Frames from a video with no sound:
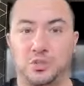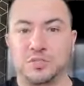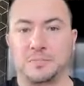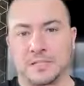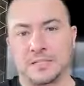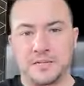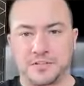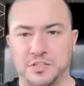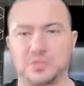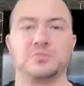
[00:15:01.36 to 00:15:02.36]
do something, give
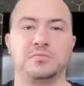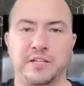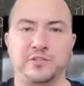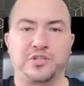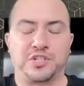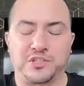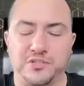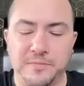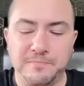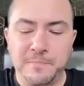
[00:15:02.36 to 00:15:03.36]
it to you, the answer is yes,
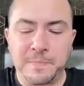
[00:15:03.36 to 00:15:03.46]
right?